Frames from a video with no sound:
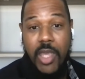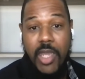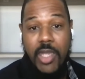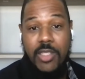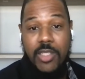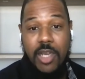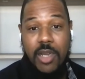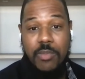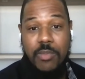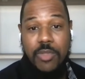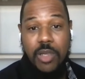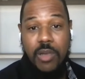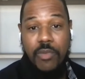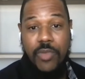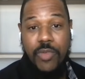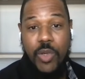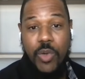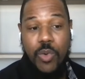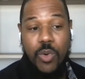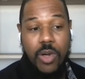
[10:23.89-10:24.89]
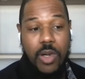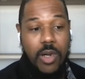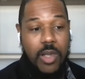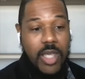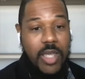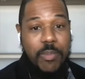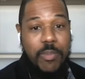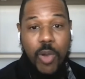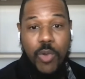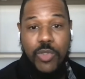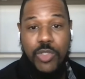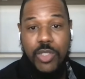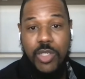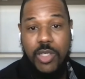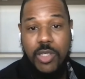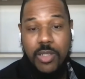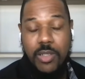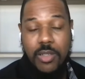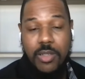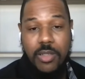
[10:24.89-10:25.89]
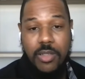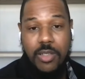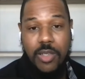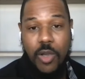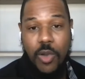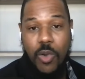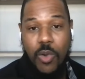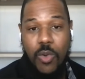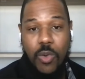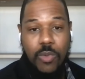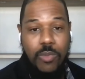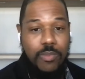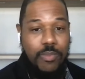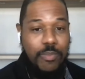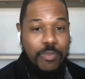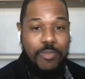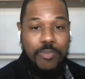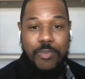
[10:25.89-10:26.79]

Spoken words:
in terms of your emotional